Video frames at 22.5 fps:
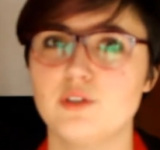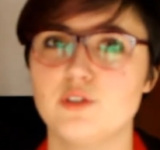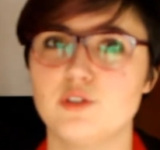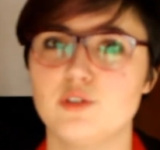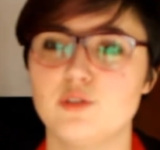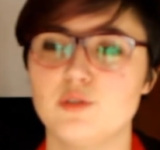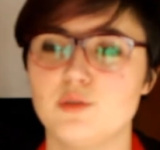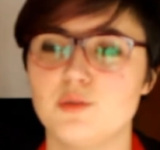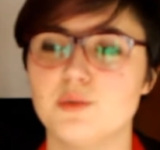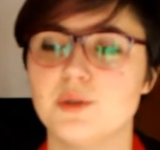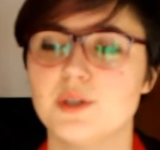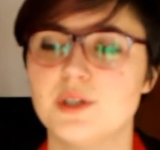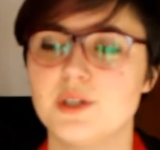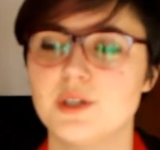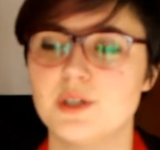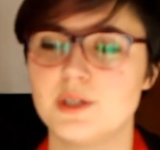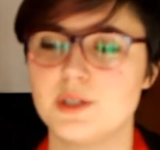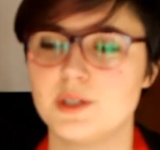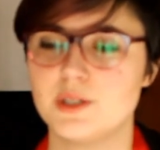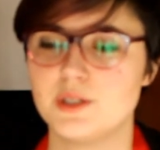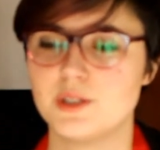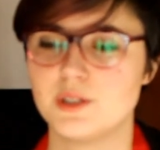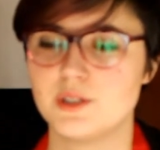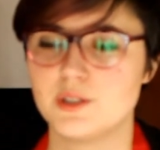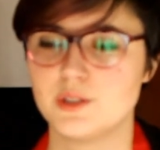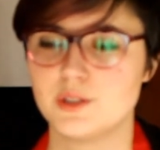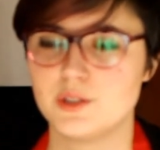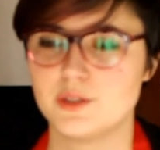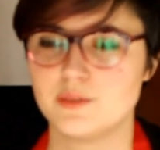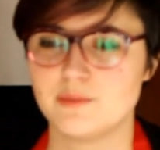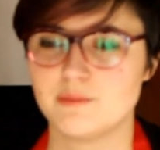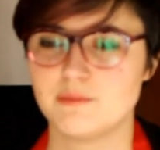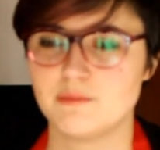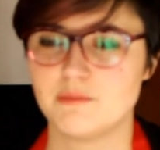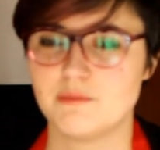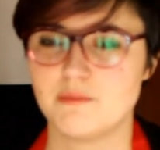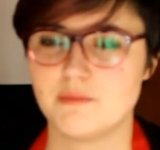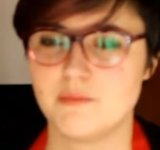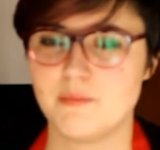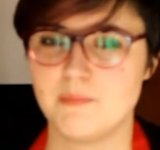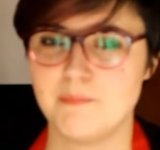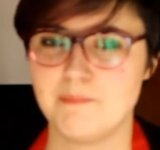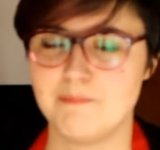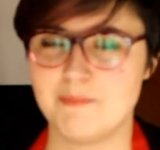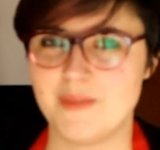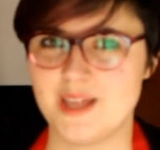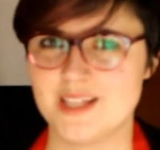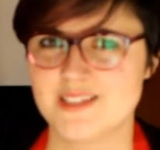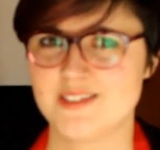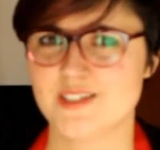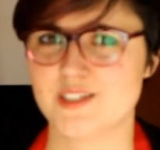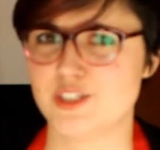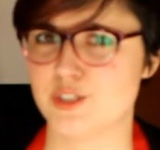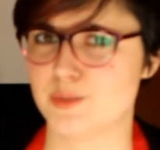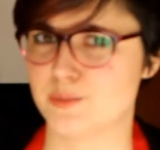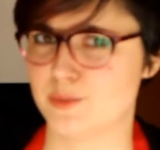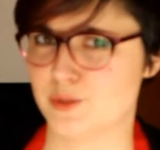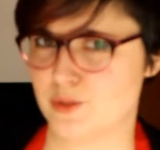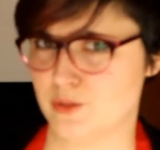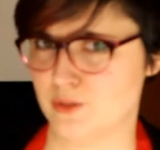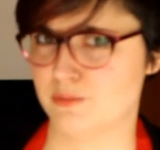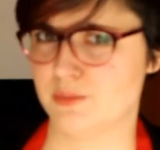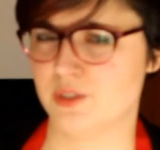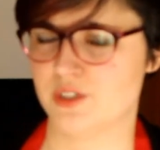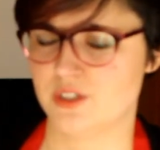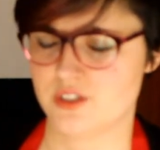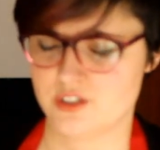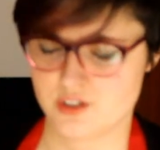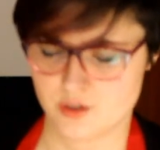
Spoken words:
to mess it up too much.